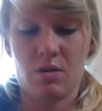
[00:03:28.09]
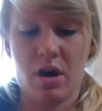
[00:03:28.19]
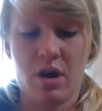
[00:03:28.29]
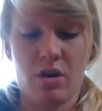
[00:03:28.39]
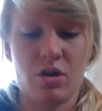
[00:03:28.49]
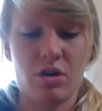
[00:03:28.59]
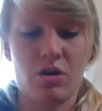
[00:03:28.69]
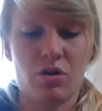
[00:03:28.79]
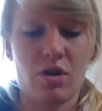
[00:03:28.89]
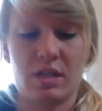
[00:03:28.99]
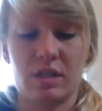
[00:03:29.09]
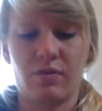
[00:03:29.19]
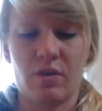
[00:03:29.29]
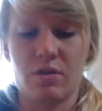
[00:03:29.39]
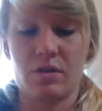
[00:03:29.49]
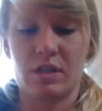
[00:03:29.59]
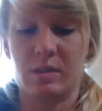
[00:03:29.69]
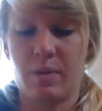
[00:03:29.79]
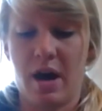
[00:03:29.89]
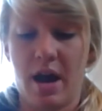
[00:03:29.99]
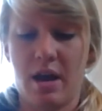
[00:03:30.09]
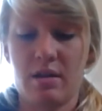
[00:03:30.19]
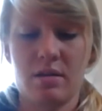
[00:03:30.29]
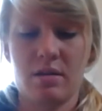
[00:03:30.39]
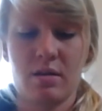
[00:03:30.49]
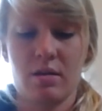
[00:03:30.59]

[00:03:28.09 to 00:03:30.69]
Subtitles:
You want a good crease for the spine,